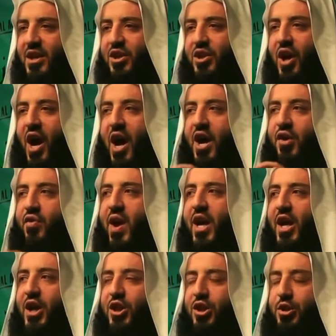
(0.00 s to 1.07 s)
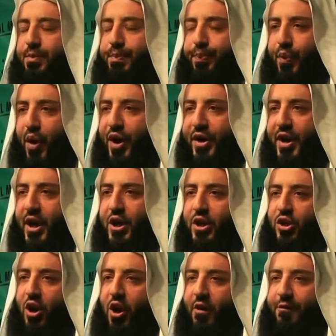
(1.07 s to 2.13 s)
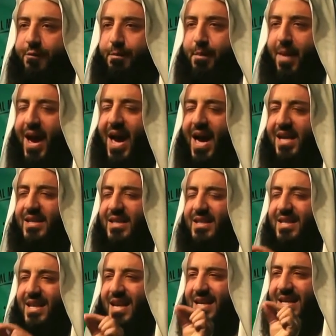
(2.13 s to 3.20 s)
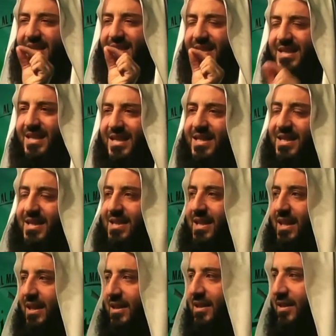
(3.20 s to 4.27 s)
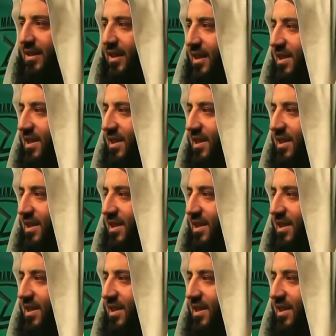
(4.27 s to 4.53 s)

a direct product of man's insistent